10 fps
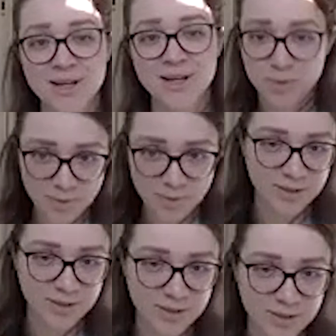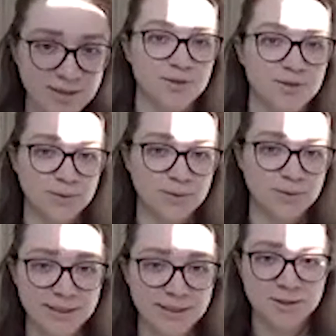You prepare the data, so you
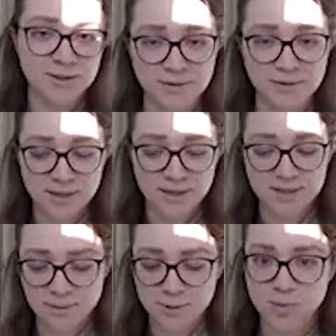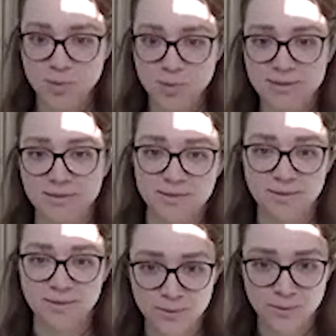clean it, you randomize, and you split it
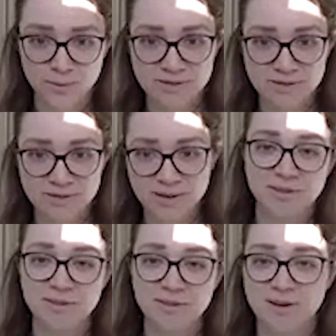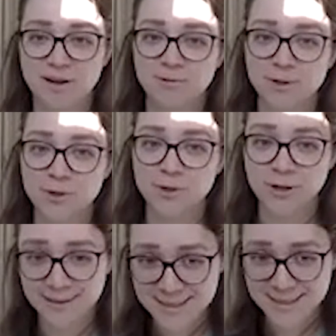25-75 for training
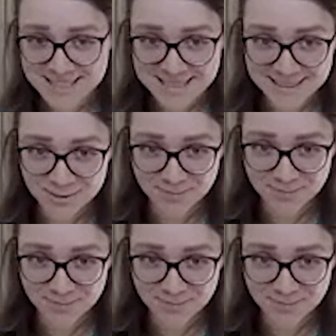testing.